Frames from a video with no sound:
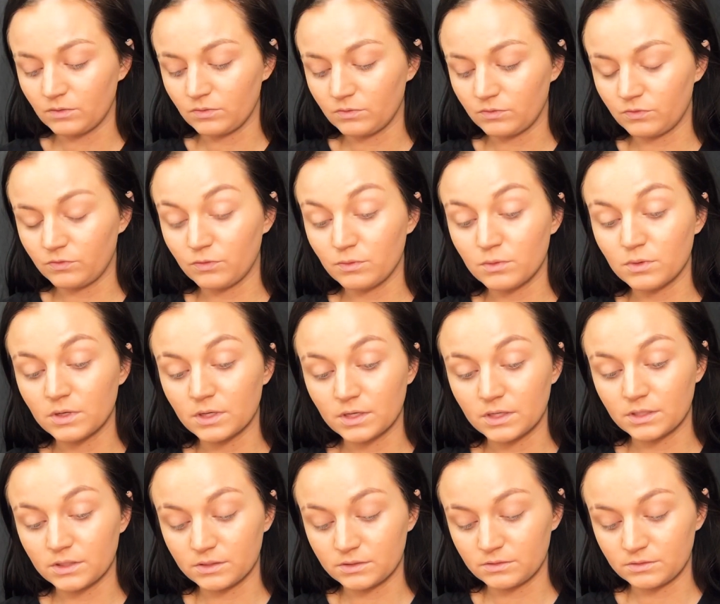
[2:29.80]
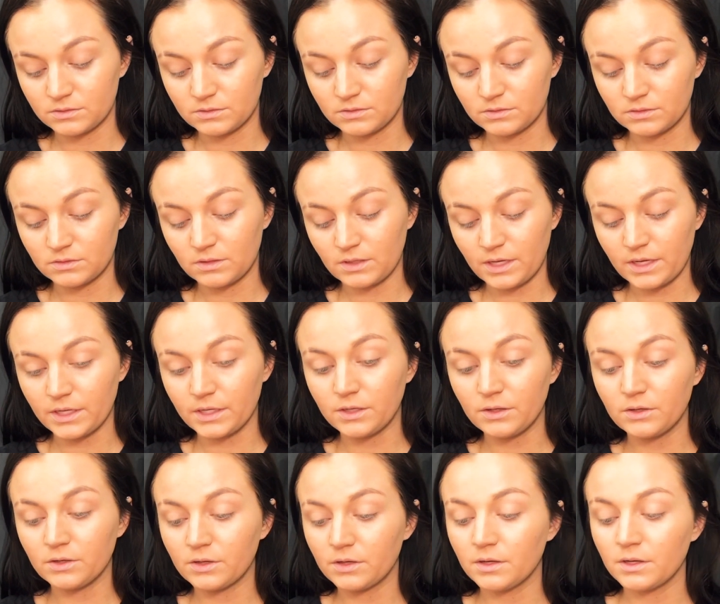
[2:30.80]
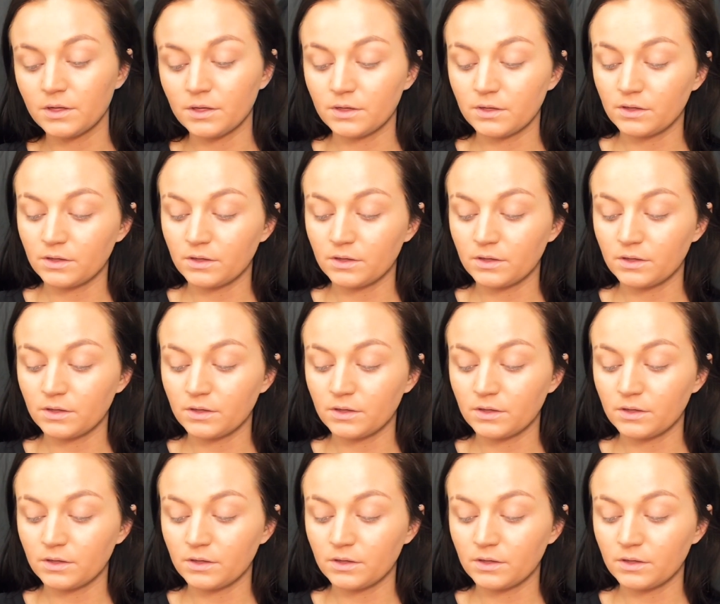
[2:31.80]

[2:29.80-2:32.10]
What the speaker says: For a good,